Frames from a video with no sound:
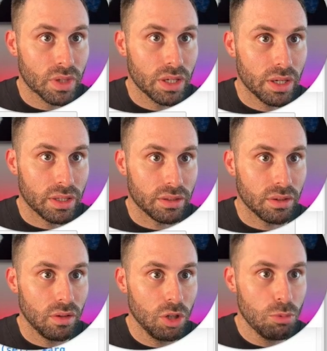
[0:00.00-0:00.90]
And
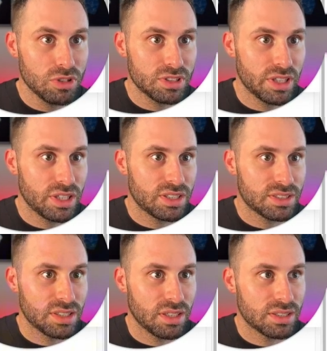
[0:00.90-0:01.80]
almost there, it
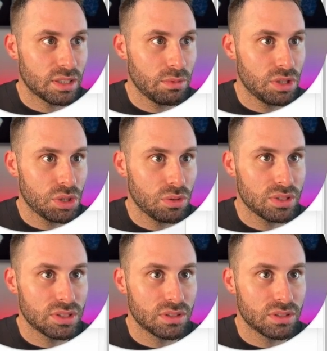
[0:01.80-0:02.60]
still has some issues.